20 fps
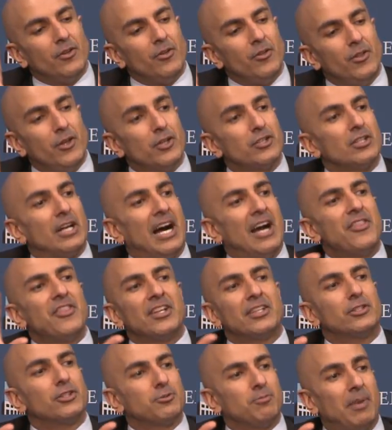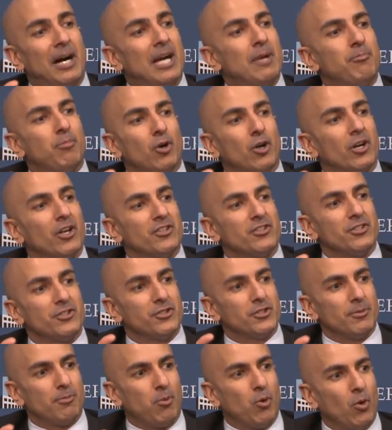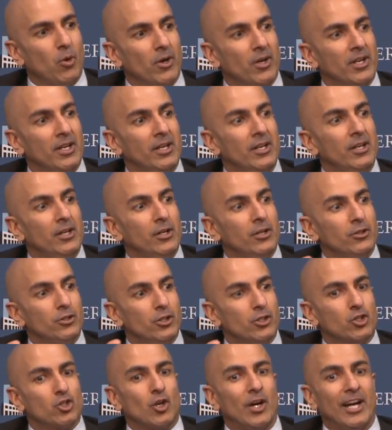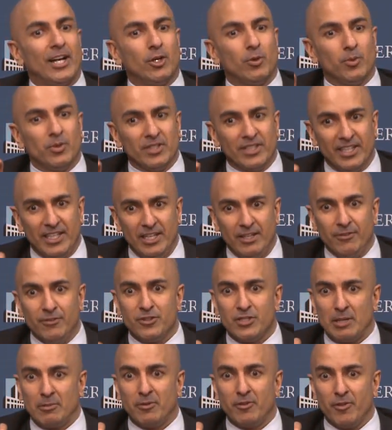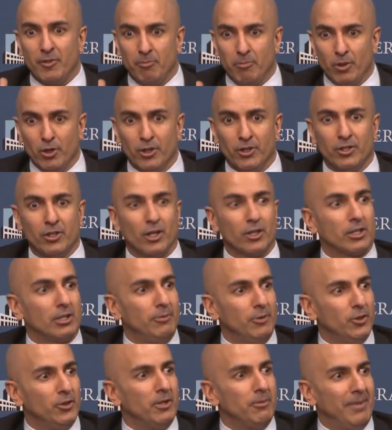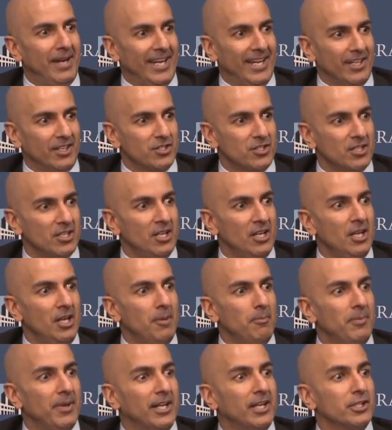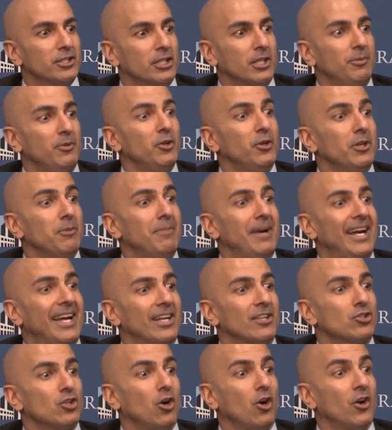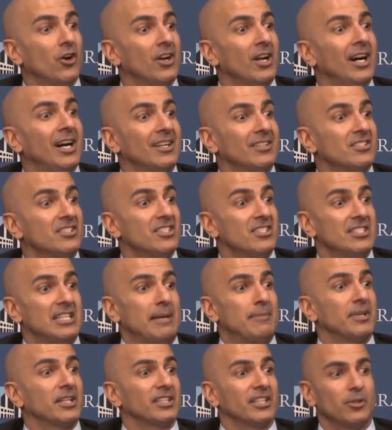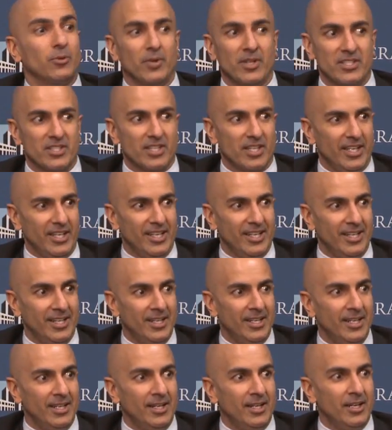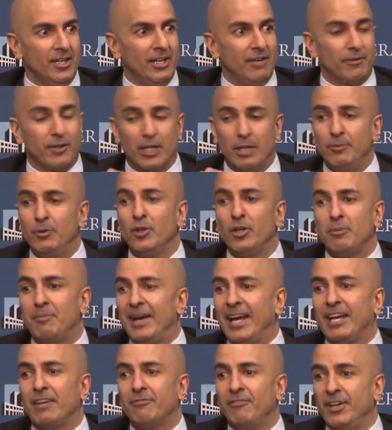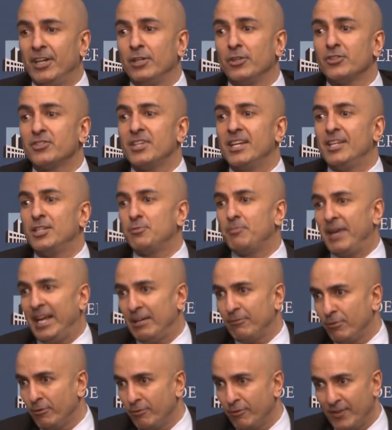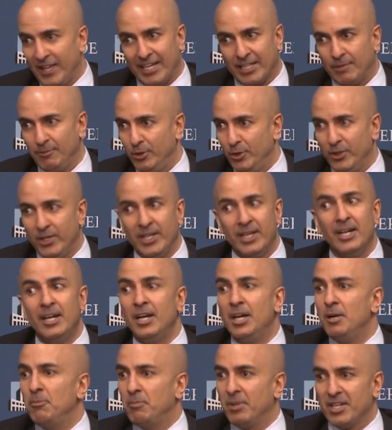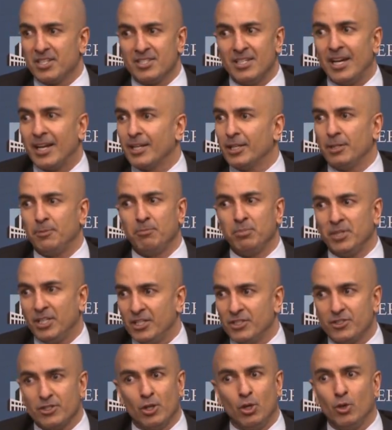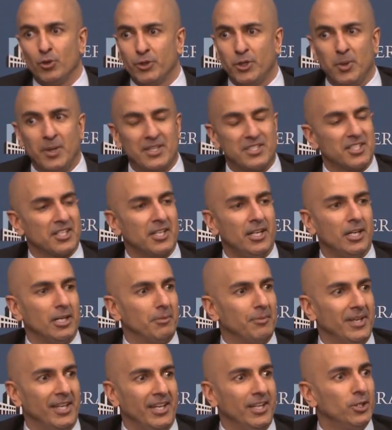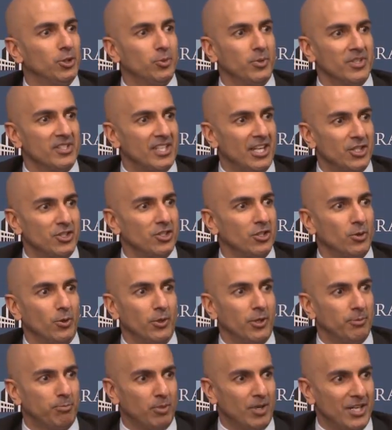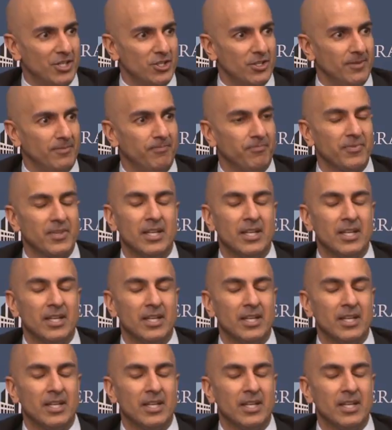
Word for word: there's I think there's bipartisan support to try to relieve some of the burden on community banks because community banks are not systemically risky. If a community bank fails, it's painful for that community, but it's not going to plunge the whole US economy into recession or depression.